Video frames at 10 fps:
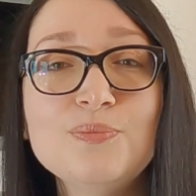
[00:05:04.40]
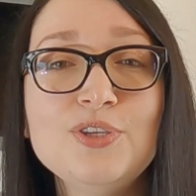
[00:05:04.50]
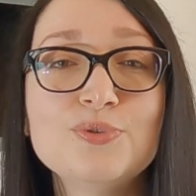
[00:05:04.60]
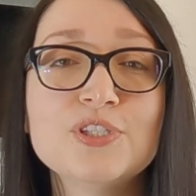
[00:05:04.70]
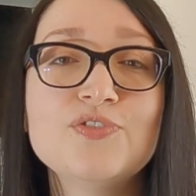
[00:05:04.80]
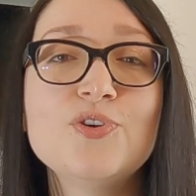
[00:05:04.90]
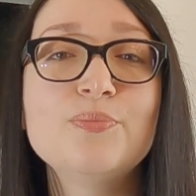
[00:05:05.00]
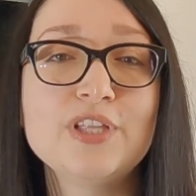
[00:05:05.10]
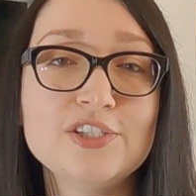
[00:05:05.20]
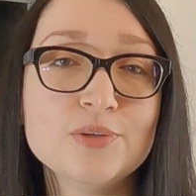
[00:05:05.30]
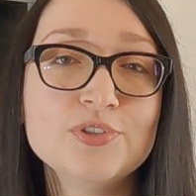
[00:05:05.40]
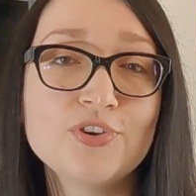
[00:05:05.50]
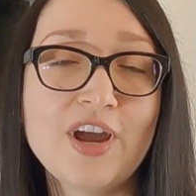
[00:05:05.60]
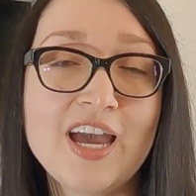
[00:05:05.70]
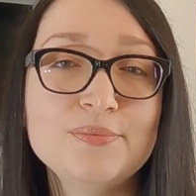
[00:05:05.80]
to be useful, please
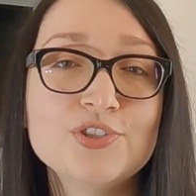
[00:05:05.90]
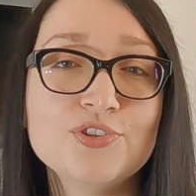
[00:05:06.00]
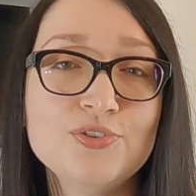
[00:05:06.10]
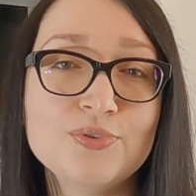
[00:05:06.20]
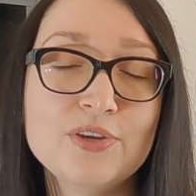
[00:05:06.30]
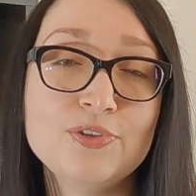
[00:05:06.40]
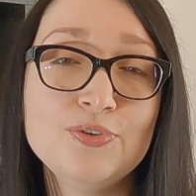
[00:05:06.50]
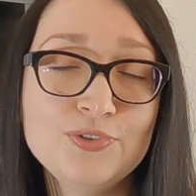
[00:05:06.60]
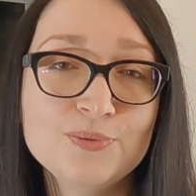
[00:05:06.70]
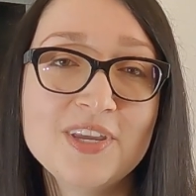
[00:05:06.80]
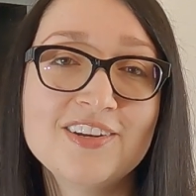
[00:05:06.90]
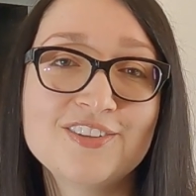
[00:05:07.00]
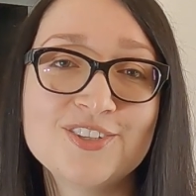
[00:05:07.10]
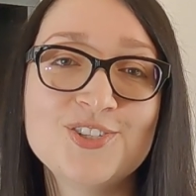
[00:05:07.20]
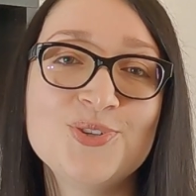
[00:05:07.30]
subscribe so YouTube can
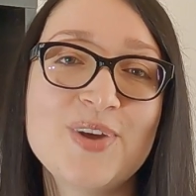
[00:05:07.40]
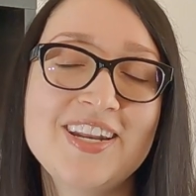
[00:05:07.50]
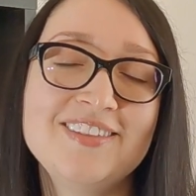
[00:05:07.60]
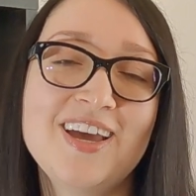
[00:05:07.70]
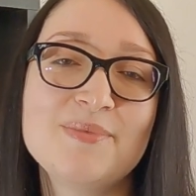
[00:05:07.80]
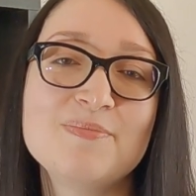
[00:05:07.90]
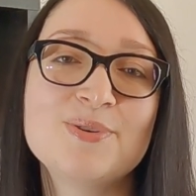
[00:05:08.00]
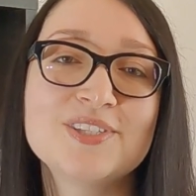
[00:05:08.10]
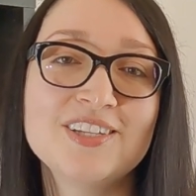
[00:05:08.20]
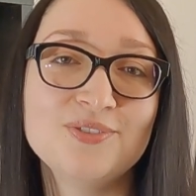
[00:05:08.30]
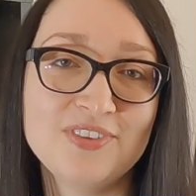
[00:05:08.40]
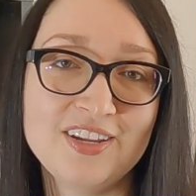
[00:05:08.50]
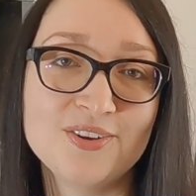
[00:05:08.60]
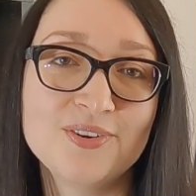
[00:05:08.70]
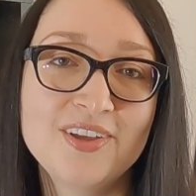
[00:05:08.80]
alert you anytime I post a new
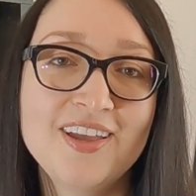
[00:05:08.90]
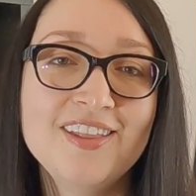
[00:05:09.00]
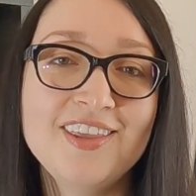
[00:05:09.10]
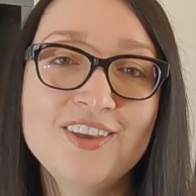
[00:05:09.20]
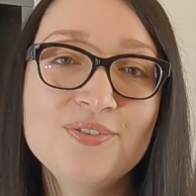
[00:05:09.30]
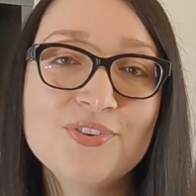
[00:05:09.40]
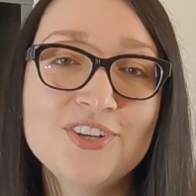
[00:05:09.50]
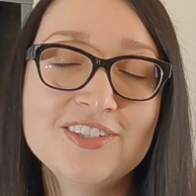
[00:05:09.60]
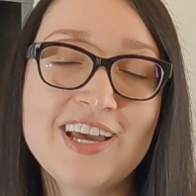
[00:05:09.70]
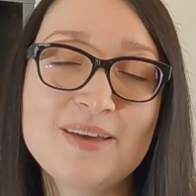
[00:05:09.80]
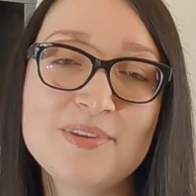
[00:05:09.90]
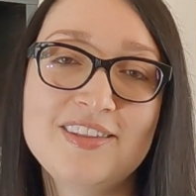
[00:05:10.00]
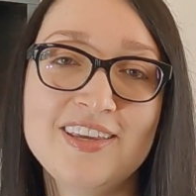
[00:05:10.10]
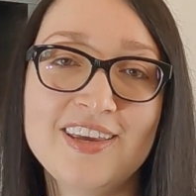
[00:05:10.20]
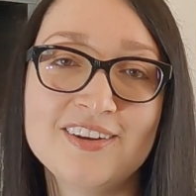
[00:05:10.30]
video. Thank you for your time and
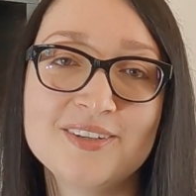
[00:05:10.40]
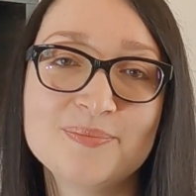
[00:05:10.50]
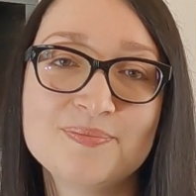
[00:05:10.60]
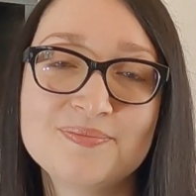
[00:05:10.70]
take care.